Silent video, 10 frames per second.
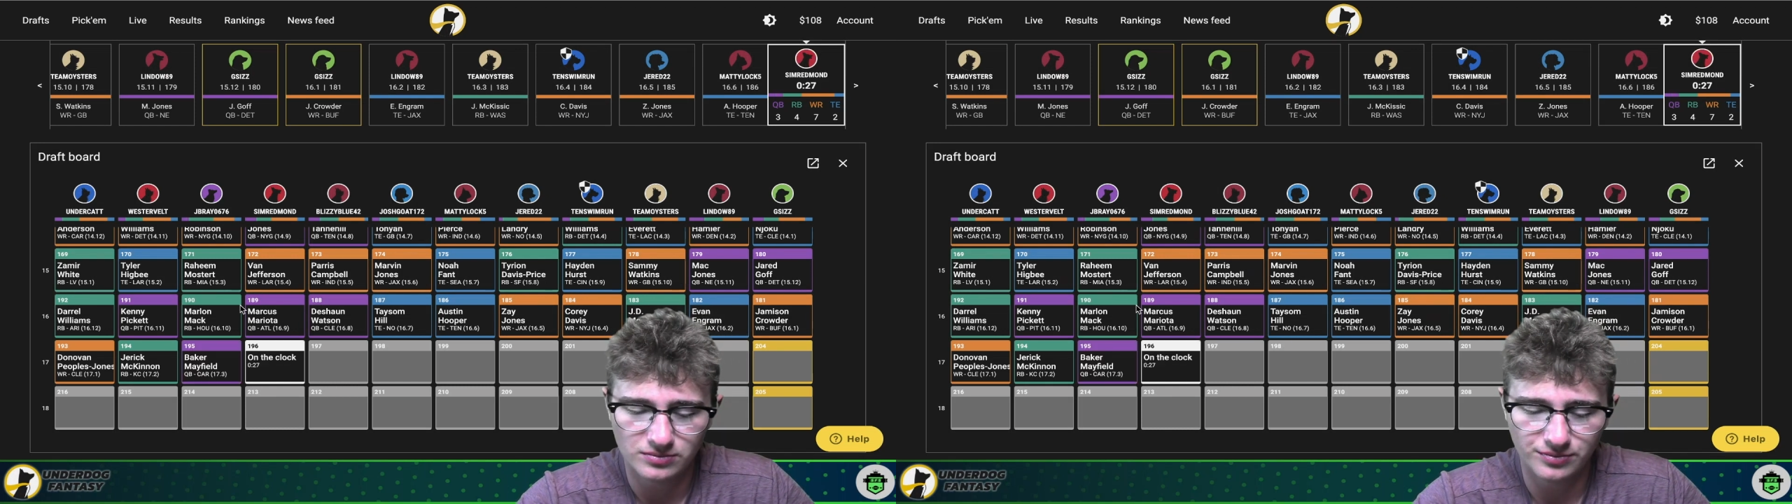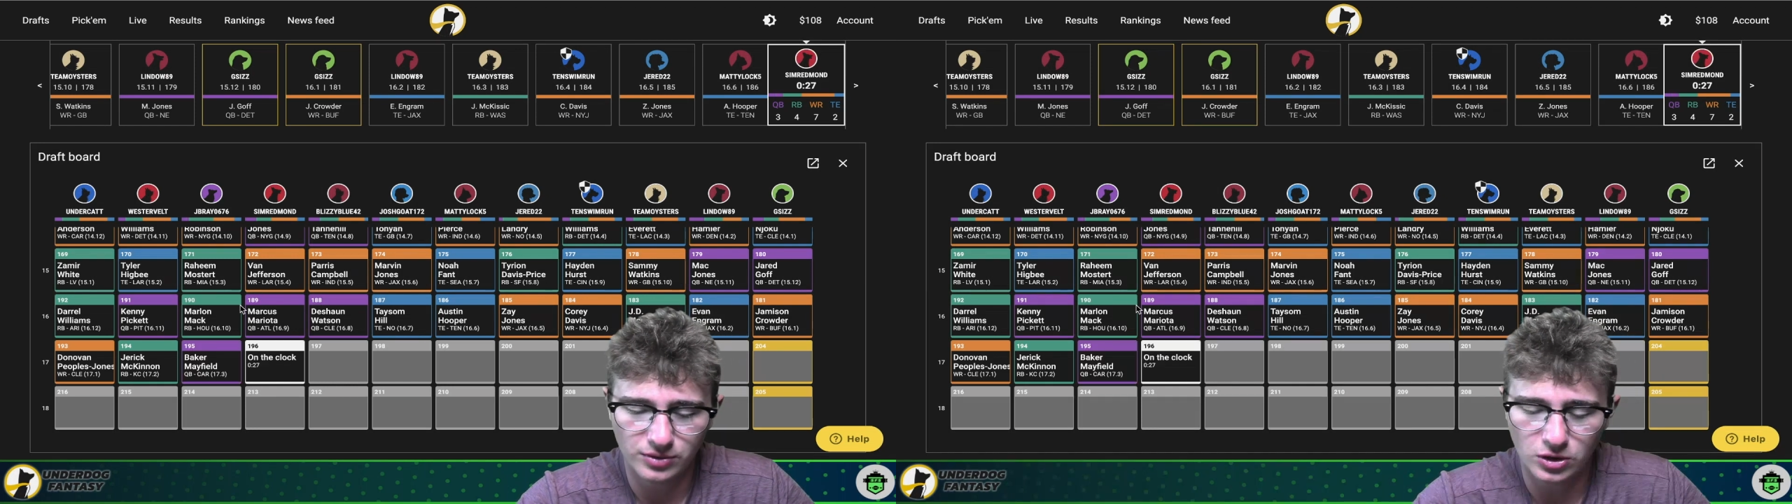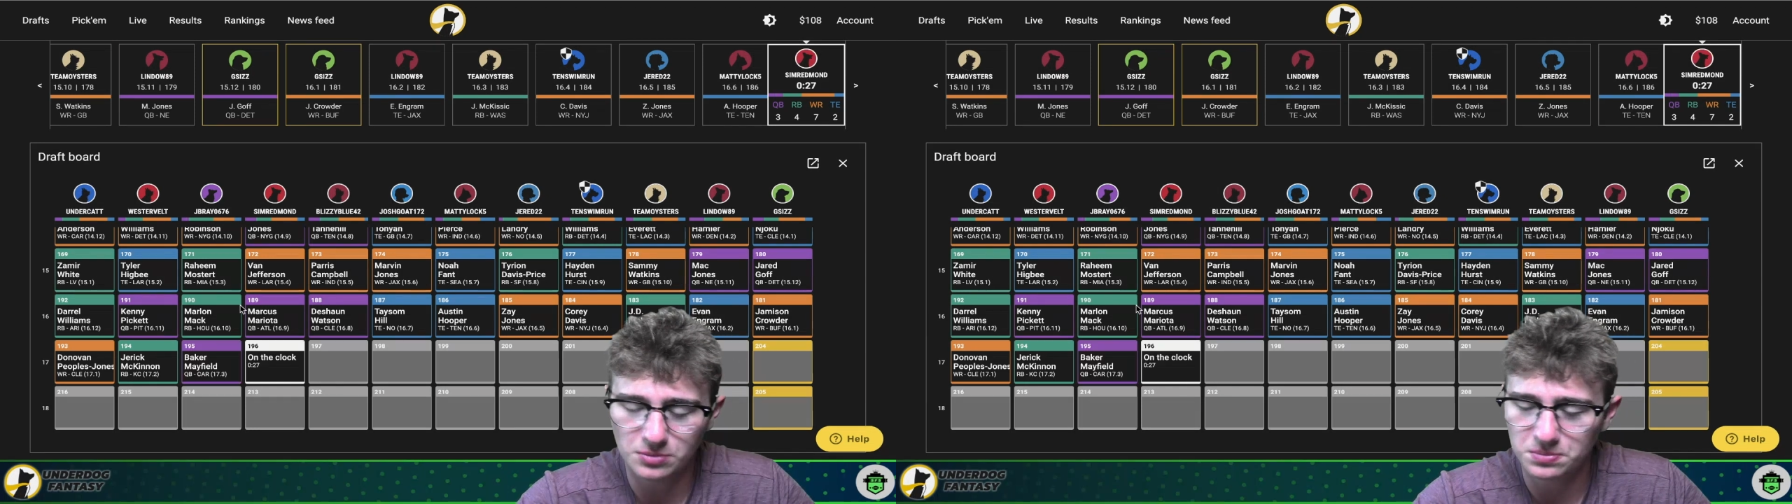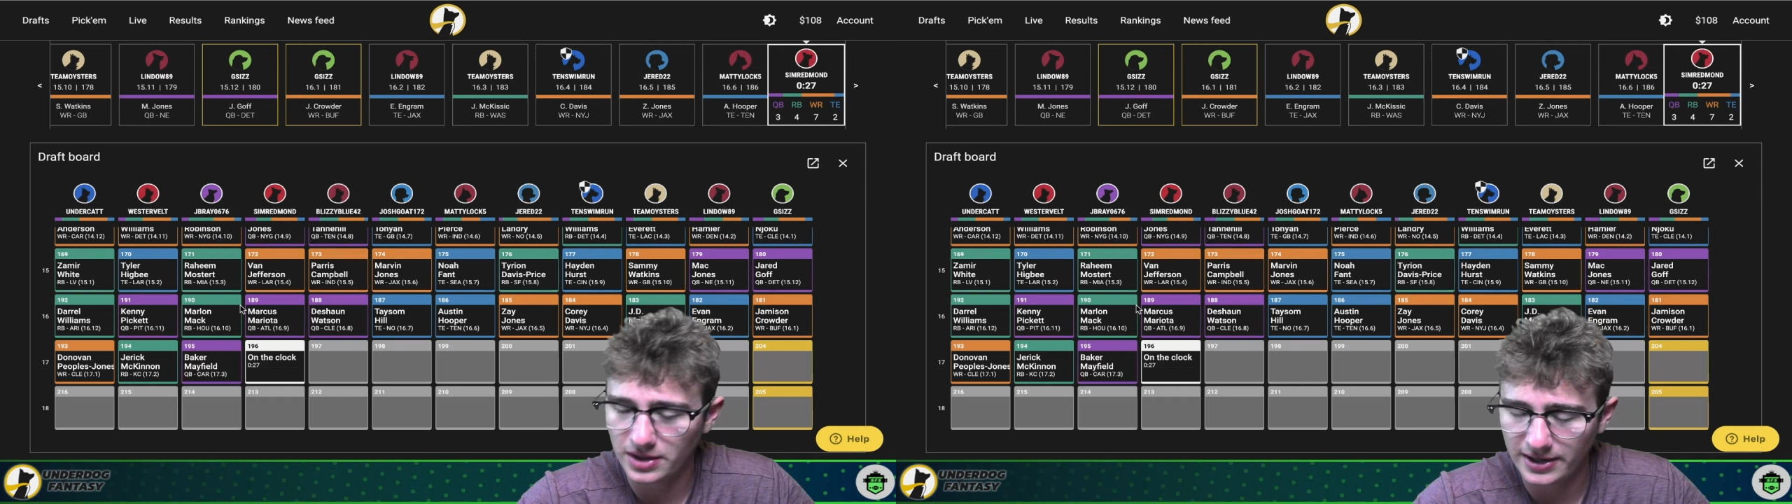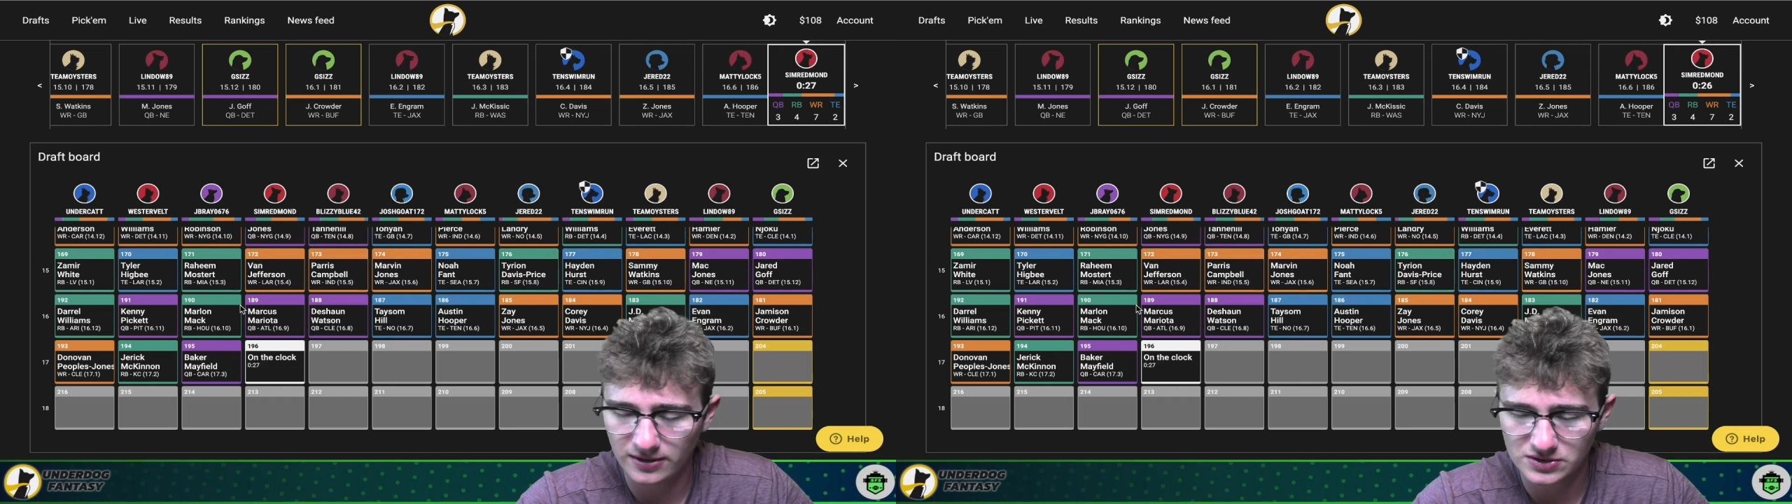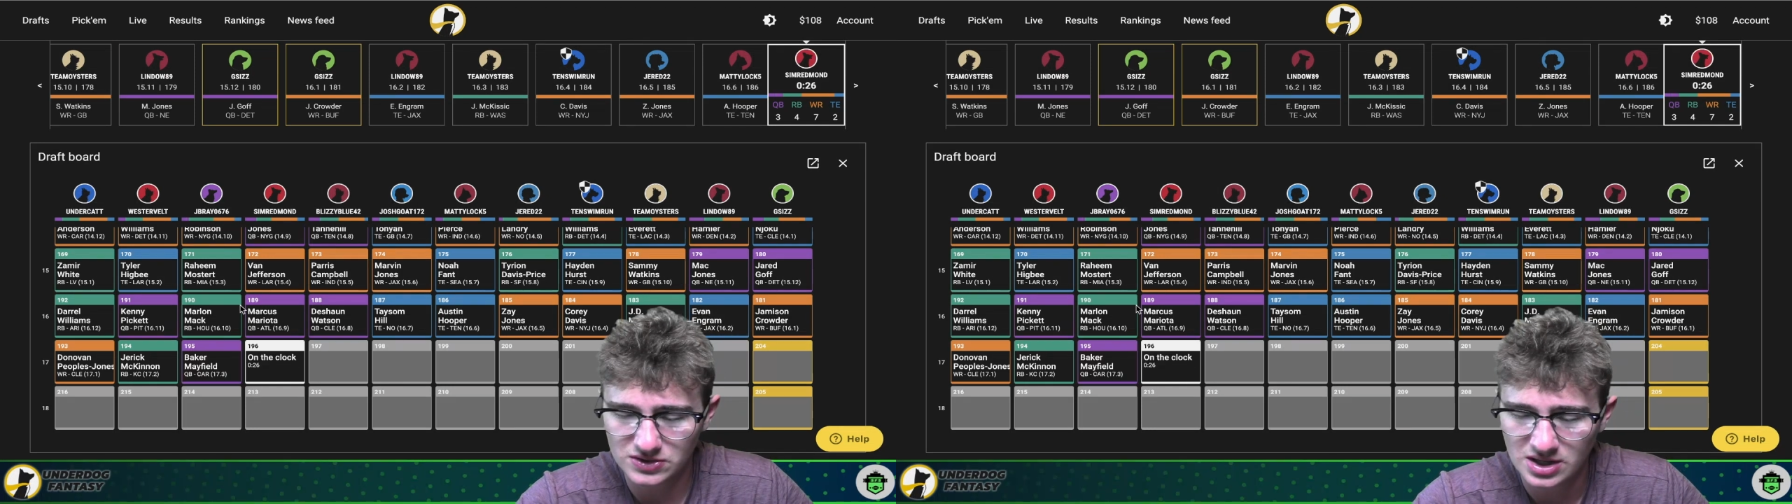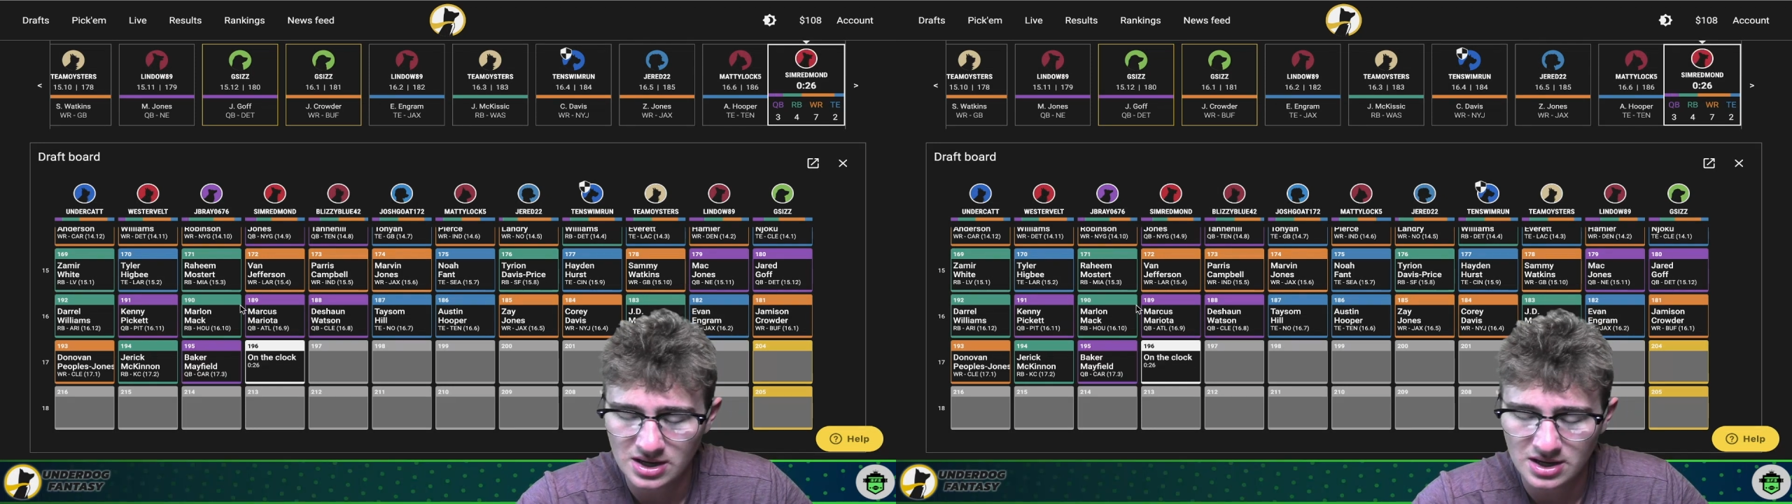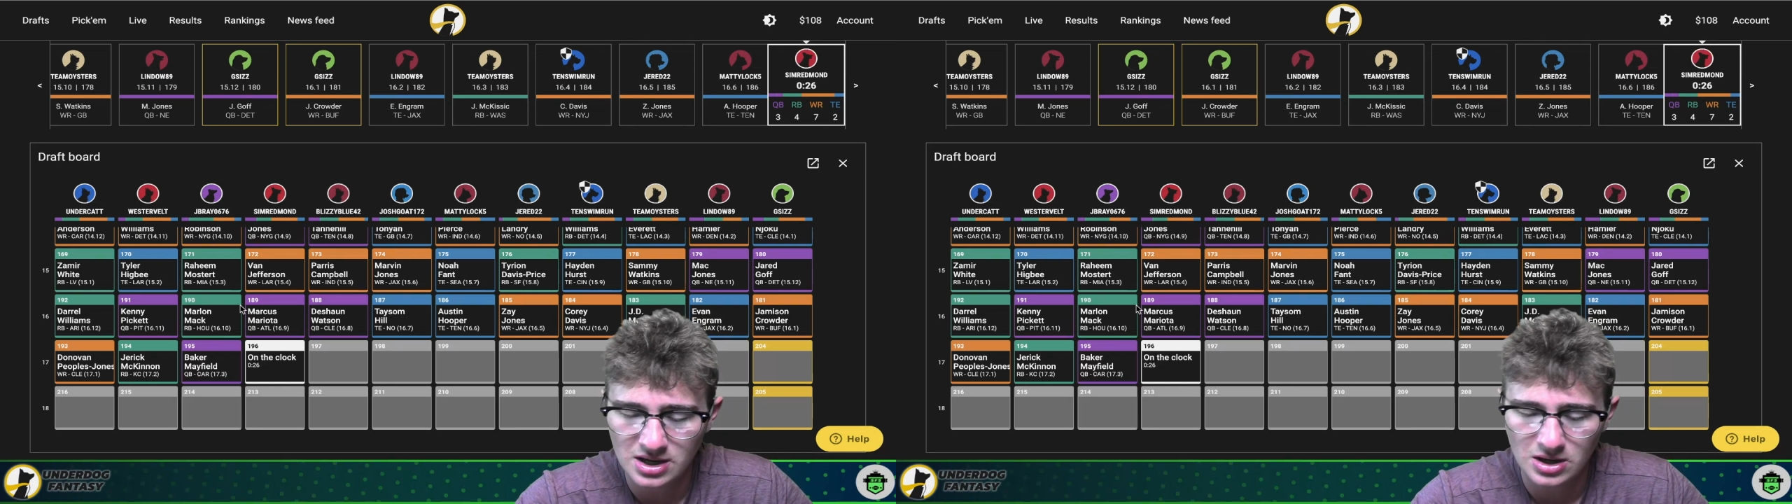good players
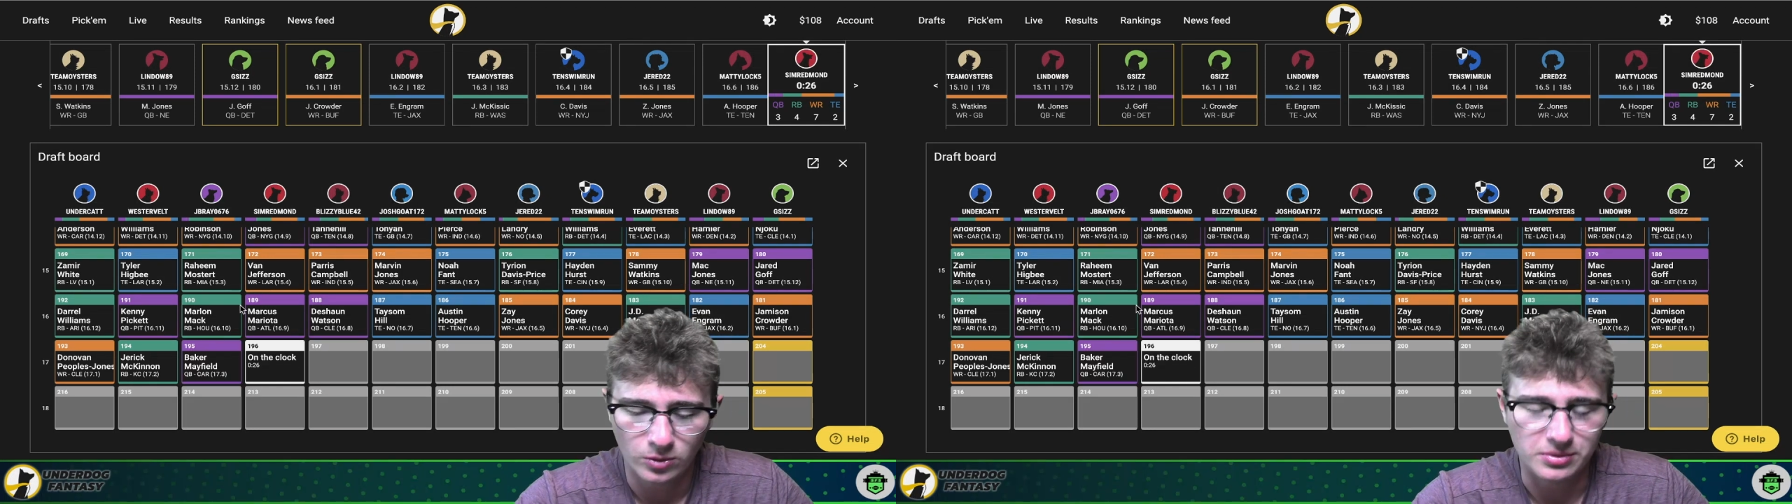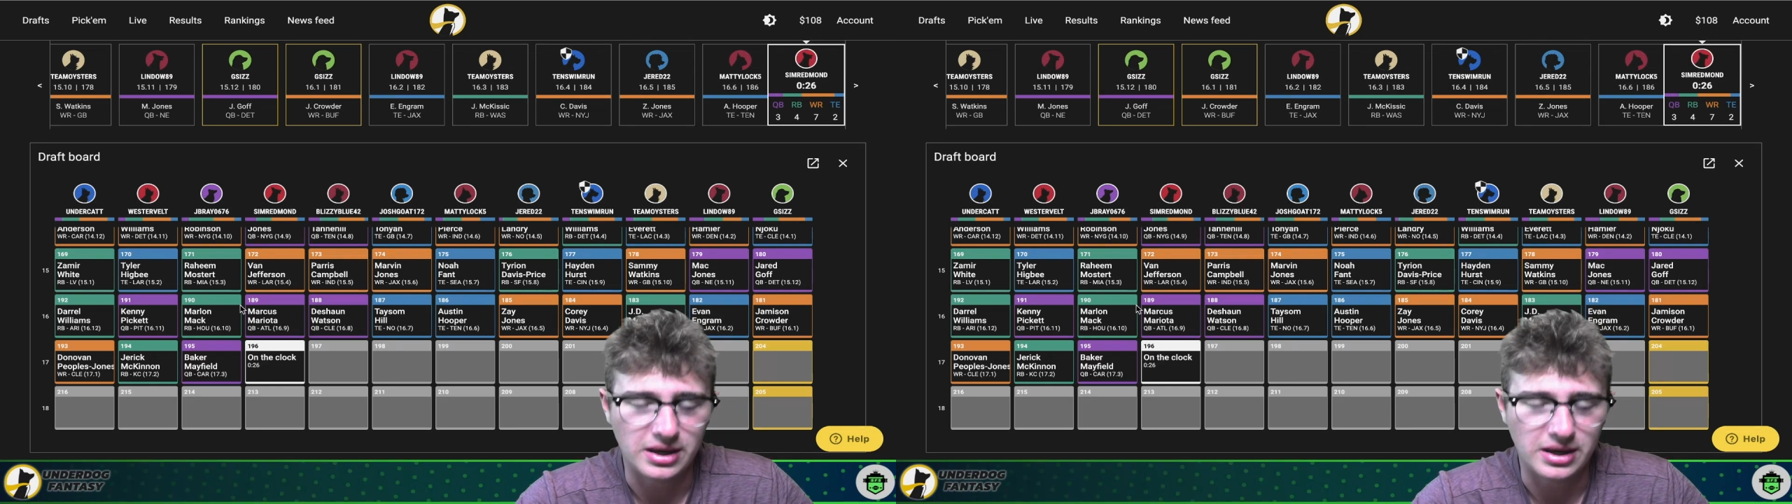would